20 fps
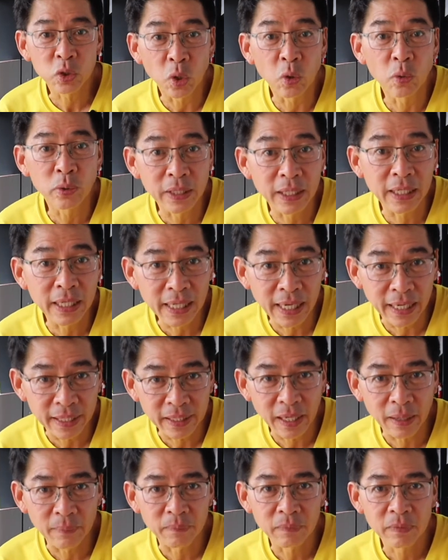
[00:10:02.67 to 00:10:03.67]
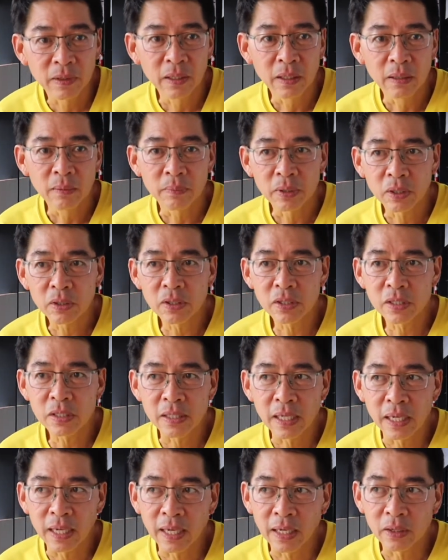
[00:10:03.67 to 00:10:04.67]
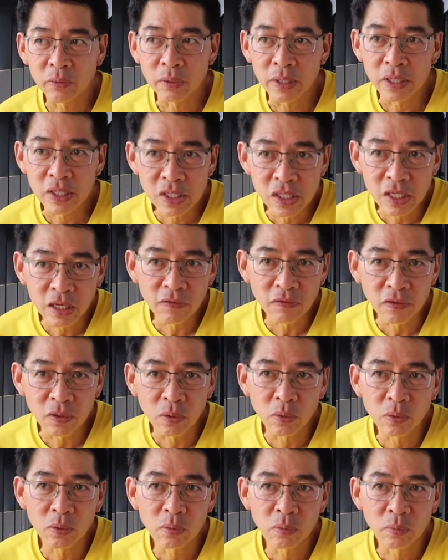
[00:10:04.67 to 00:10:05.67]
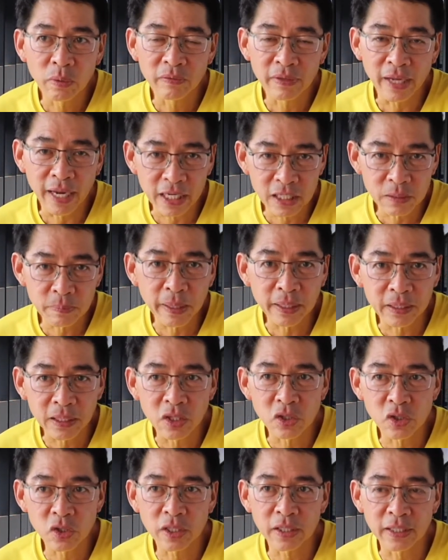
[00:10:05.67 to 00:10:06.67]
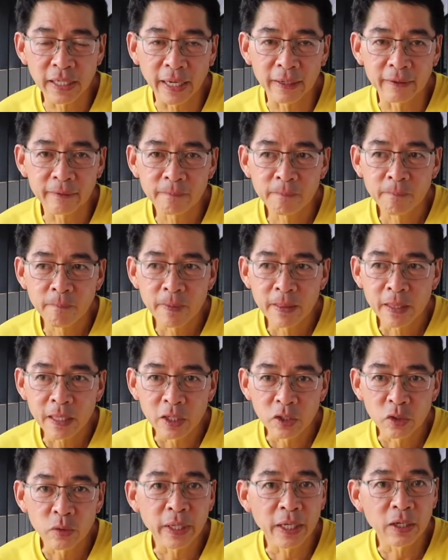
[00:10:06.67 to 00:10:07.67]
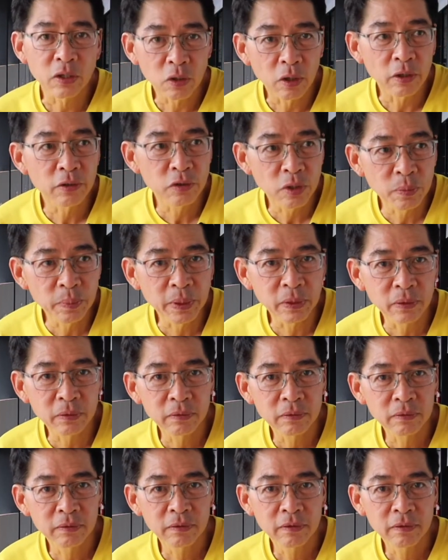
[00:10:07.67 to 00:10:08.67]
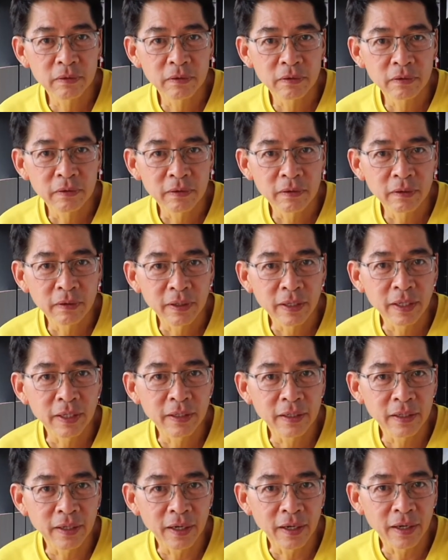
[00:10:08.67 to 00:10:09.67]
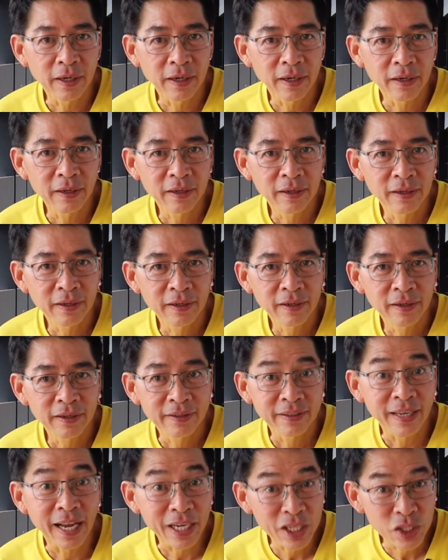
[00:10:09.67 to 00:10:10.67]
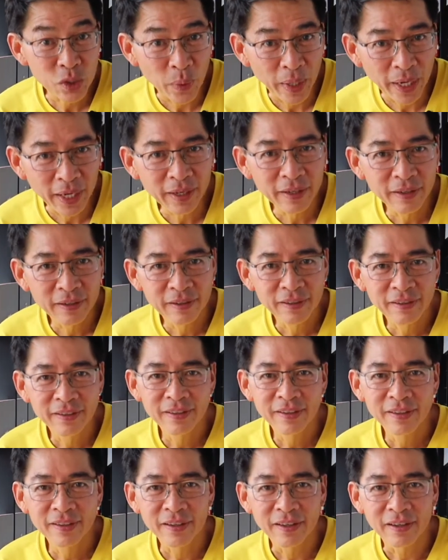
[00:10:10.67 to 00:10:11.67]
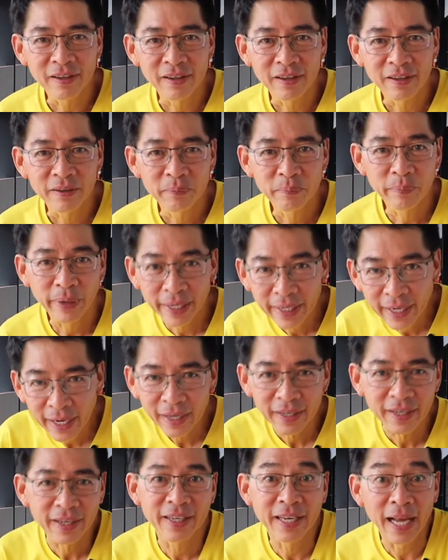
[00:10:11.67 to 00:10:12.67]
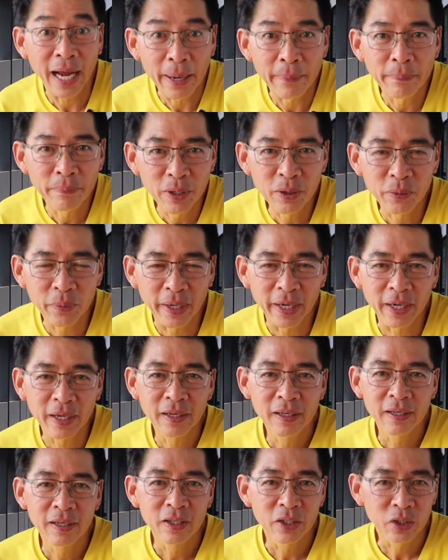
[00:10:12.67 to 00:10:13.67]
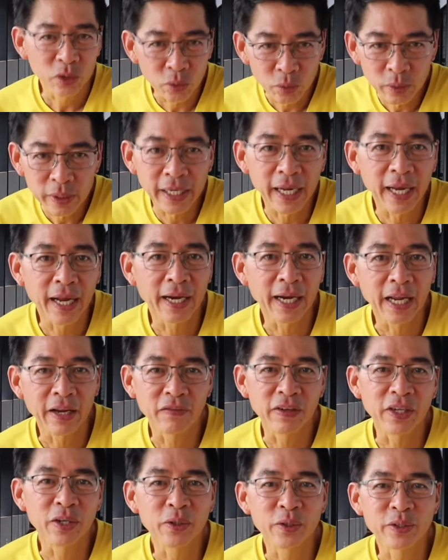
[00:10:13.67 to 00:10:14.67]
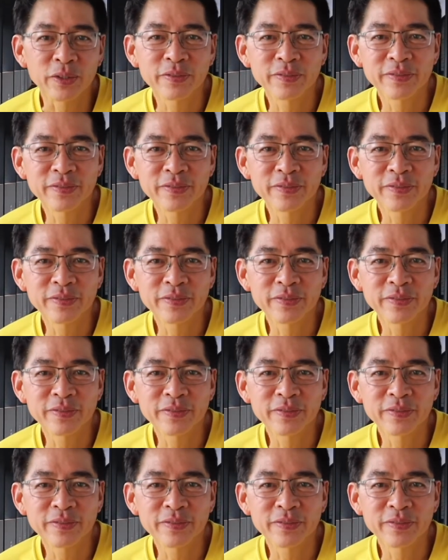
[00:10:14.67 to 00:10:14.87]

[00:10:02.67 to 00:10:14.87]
totally like them, because they receive you with the expectation that you can contribute in a nice way, bracket, in a humble way, to their livelihood.